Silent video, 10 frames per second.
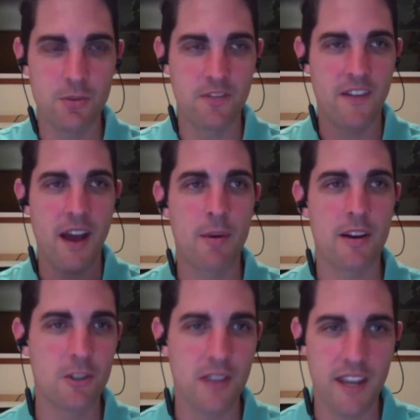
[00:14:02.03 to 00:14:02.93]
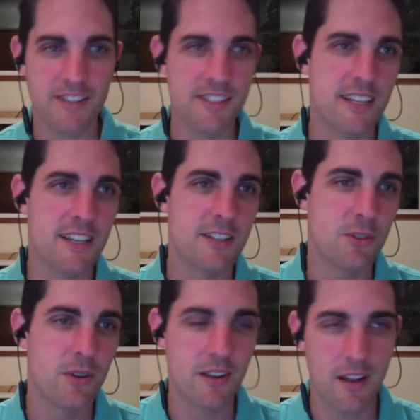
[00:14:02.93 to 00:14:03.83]
with fabric you can't see
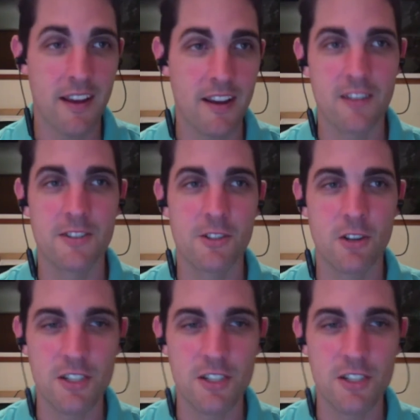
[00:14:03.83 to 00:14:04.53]
into it, kind of like a construction